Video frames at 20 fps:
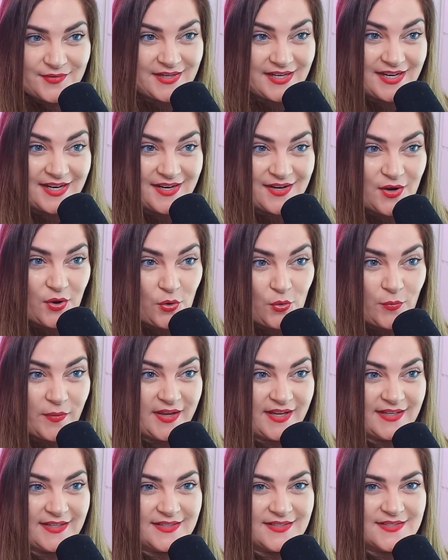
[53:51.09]
three
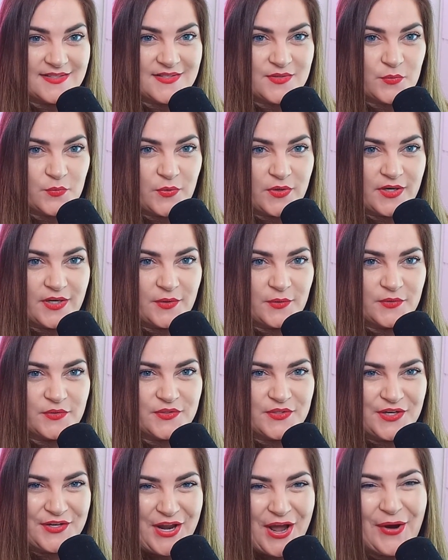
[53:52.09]
always?
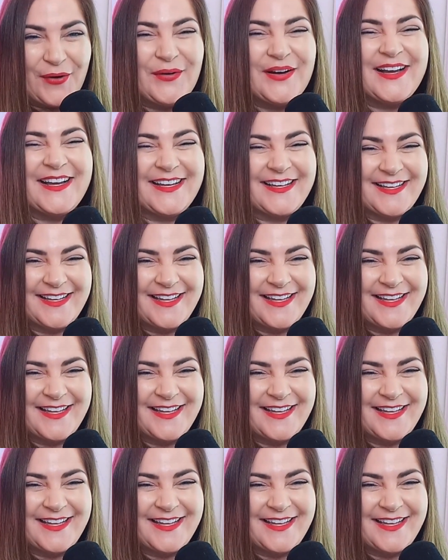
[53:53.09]
Were no.